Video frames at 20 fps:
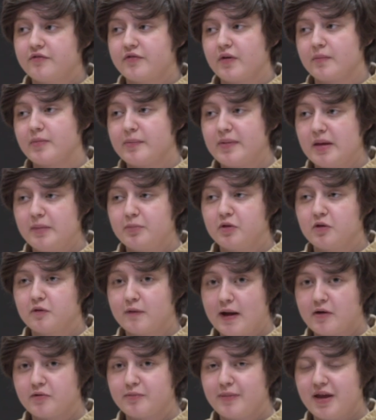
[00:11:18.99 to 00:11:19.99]
from the people
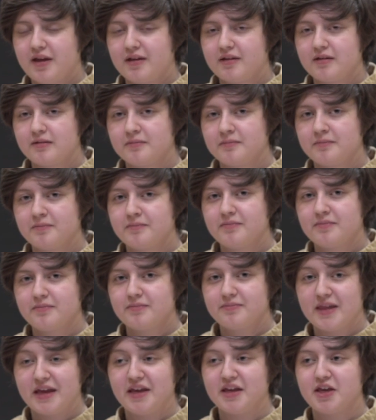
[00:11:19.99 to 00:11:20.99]
around me.
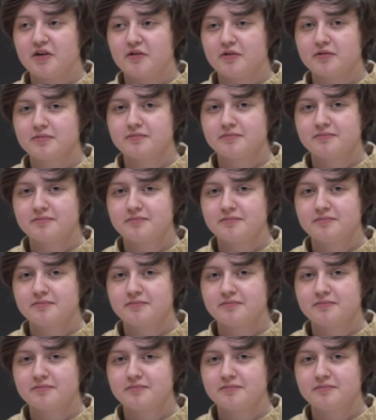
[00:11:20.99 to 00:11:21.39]
Thank you.